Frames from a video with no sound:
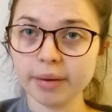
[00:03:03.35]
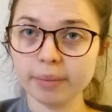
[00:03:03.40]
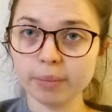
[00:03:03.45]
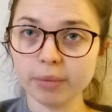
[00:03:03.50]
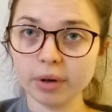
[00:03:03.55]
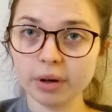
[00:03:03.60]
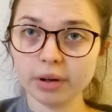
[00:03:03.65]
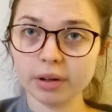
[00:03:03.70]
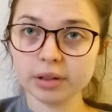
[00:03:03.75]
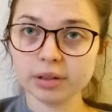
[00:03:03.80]
am
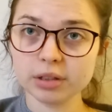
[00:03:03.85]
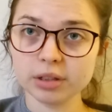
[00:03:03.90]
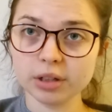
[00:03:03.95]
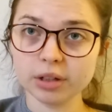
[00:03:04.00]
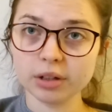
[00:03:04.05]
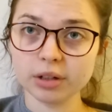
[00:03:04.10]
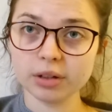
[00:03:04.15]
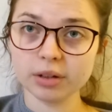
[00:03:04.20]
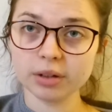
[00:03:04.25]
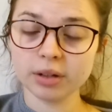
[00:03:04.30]
going to
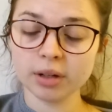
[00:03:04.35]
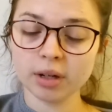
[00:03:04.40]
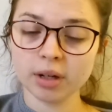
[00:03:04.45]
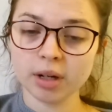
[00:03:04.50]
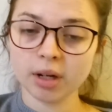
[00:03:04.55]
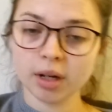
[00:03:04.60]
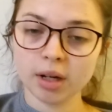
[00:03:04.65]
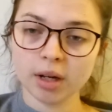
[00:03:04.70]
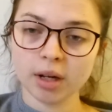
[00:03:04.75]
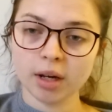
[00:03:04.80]

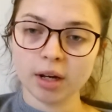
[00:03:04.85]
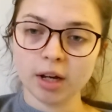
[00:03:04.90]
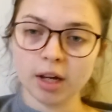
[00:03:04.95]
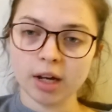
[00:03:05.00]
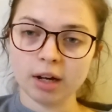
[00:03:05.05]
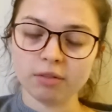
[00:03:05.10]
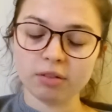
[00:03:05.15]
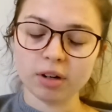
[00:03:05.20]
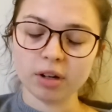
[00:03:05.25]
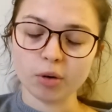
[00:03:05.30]

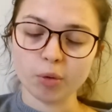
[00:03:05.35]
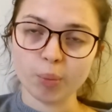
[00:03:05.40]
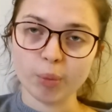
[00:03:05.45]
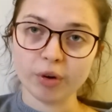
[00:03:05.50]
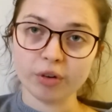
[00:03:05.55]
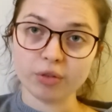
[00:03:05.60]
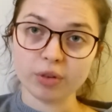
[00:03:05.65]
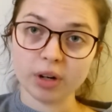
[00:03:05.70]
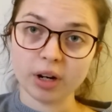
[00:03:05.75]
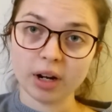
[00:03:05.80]
have a little
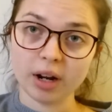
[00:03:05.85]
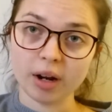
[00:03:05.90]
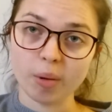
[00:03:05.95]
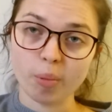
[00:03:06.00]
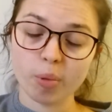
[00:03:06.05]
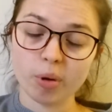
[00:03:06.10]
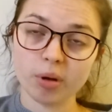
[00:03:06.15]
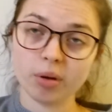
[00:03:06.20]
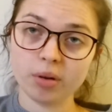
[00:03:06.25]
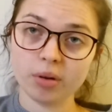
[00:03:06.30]
bit of a nap.